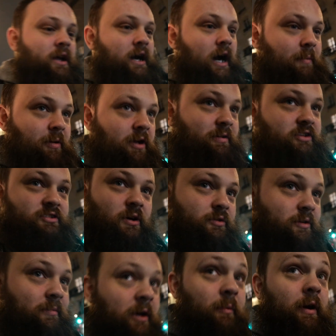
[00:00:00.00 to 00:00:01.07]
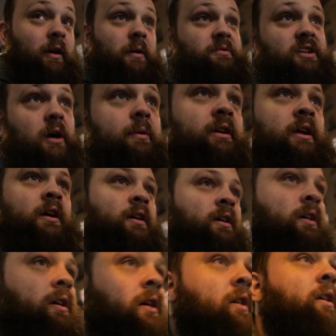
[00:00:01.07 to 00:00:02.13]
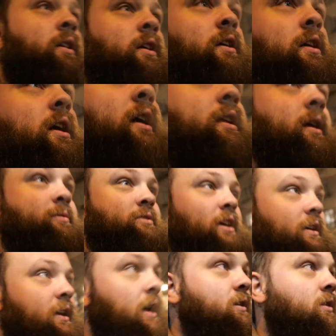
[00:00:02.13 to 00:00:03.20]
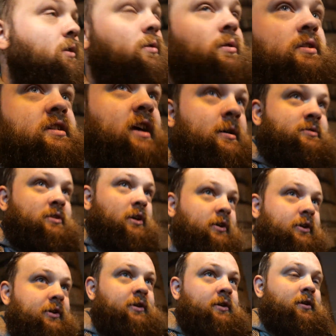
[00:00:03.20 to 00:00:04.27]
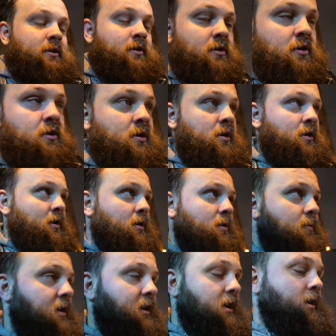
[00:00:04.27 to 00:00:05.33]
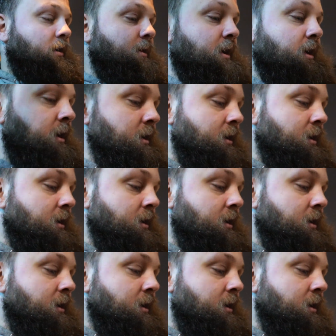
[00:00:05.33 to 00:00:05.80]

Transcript: I pretty much told them like where I was going, and they was like, yeah, cool, sounds good, we're going